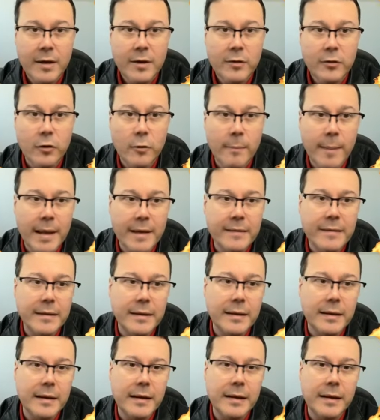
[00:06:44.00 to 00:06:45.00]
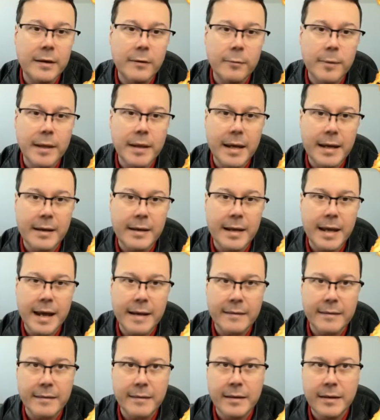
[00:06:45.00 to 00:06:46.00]
So basically, we can
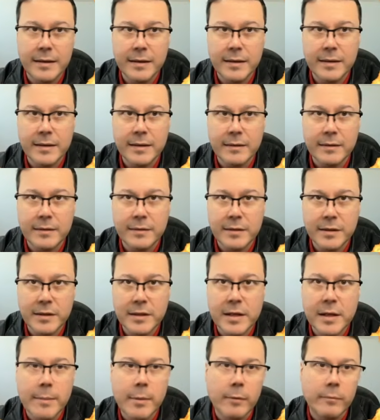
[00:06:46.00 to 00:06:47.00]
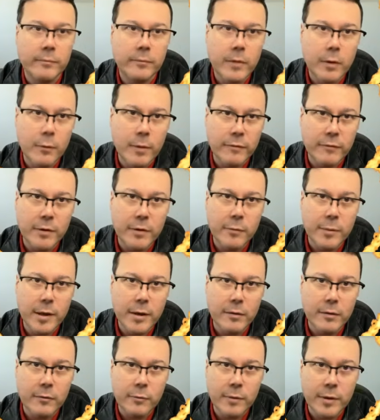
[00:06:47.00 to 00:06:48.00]
get the demon with the
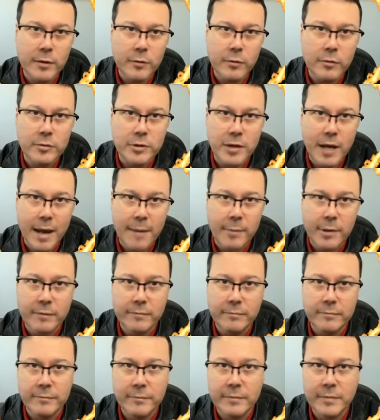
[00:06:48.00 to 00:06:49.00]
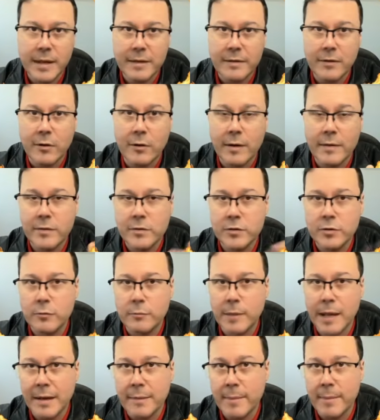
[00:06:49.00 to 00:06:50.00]
Ritual Chamber that costs 2
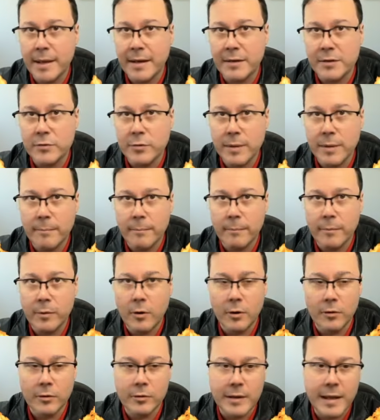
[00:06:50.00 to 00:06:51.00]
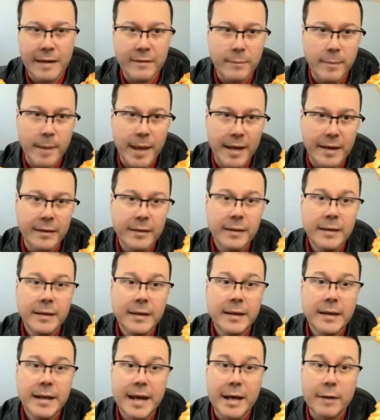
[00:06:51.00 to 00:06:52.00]
black mana and 3 colorless mana.
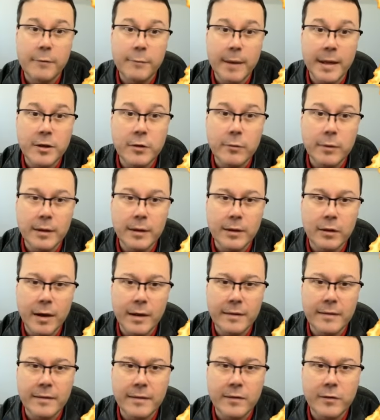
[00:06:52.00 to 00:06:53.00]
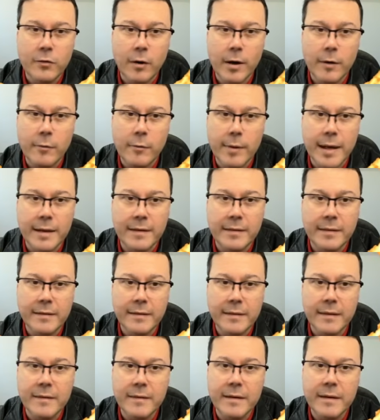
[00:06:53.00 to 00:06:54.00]
And when you unlock this door, create a
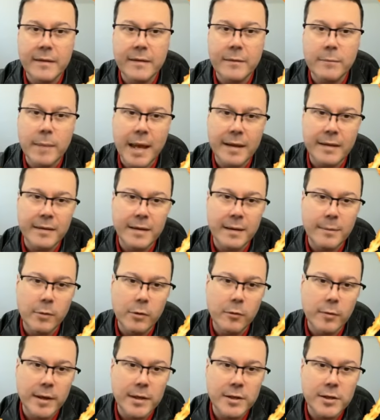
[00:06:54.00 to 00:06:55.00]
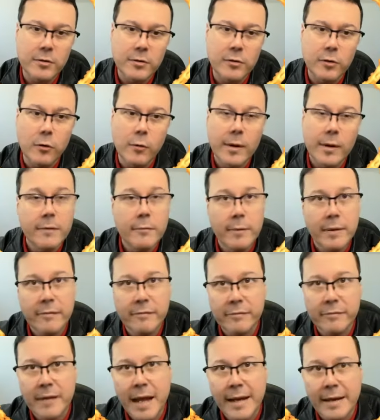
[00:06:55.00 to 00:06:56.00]
6/6 black demon creature token with
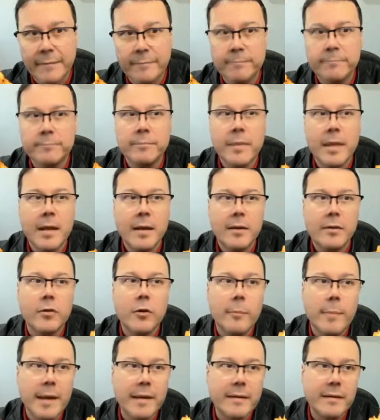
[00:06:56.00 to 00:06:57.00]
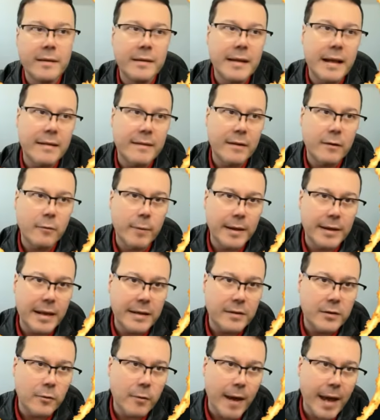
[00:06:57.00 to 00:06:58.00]
flying. So basically, that's a way
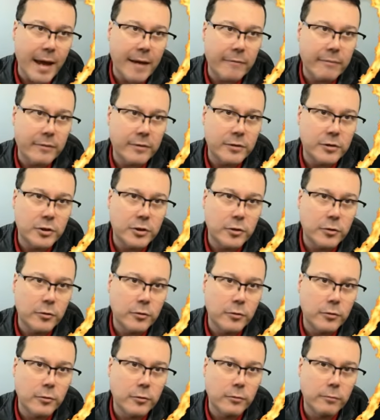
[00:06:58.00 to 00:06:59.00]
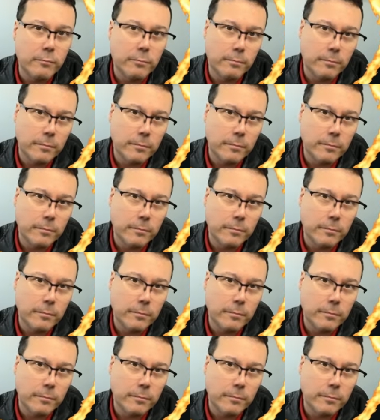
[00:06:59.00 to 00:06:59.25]
that you have to